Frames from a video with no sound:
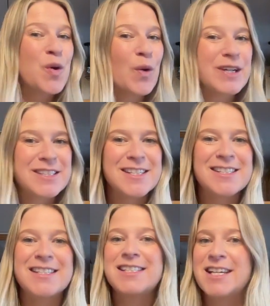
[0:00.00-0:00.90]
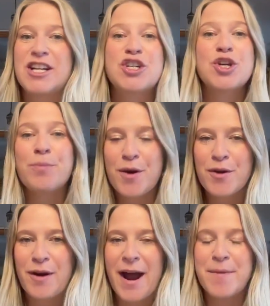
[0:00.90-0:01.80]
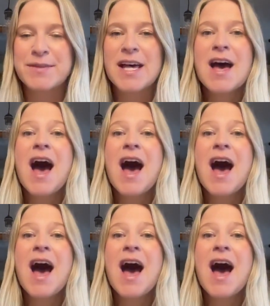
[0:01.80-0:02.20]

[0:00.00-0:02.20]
courses, and signature programs,